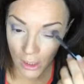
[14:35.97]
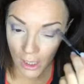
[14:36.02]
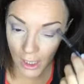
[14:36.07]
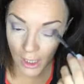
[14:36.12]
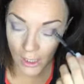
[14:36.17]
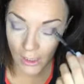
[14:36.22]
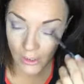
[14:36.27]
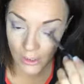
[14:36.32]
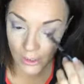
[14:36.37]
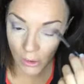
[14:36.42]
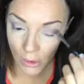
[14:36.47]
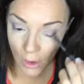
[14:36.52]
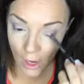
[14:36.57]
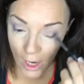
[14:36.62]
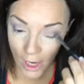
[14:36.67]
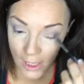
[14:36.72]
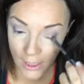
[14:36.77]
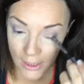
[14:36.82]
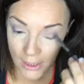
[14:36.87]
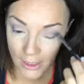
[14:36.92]
And so
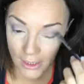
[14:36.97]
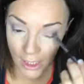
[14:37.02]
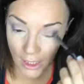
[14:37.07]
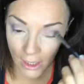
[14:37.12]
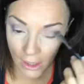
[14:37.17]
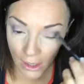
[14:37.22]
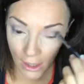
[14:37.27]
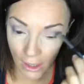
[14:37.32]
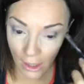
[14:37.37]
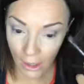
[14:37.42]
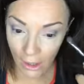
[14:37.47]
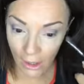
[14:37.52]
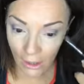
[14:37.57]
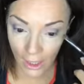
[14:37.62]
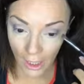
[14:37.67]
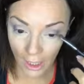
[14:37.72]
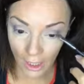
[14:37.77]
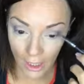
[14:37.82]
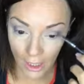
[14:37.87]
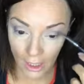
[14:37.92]
I said,
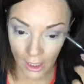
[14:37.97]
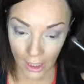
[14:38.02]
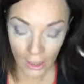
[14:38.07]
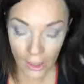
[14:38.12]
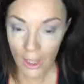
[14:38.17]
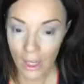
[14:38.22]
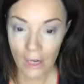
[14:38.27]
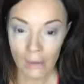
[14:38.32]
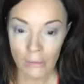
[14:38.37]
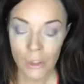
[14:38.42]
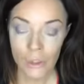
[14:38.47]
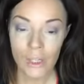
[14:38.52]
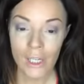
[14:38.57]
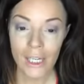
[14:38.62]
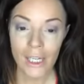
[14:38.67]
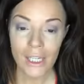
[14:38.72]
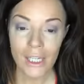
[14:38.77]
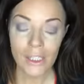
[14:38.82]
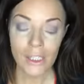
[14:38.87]
okay, then I'm doing it.